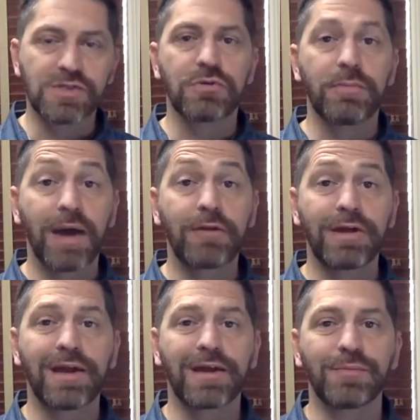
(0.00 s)
is a
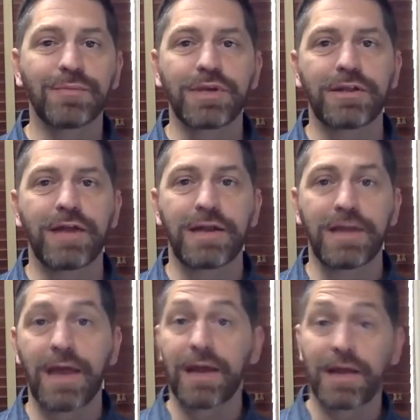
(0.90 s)
reminder to get it completed
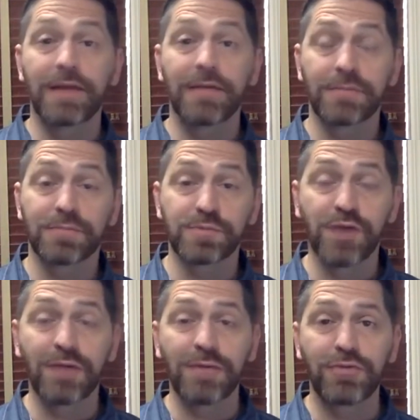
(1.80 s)
that day. And I think it's
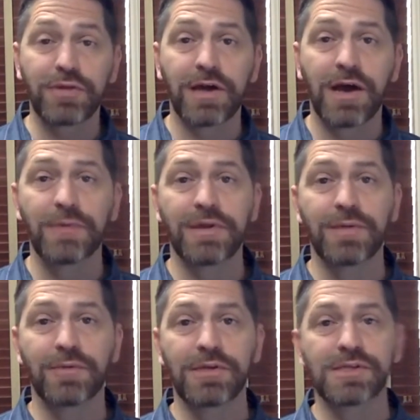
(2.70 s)
probably pretty common,
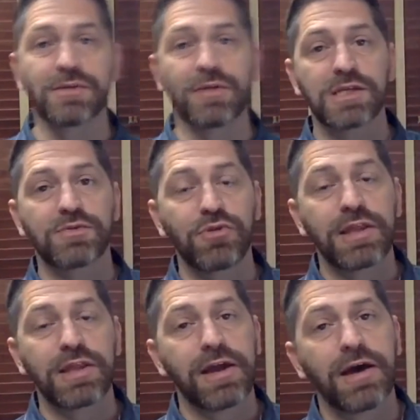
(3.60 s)
Kimberly. So thanks for
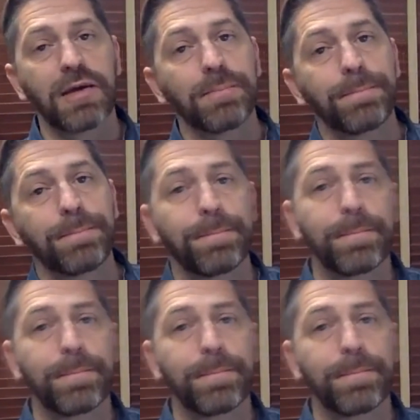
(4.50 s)
bringing that up.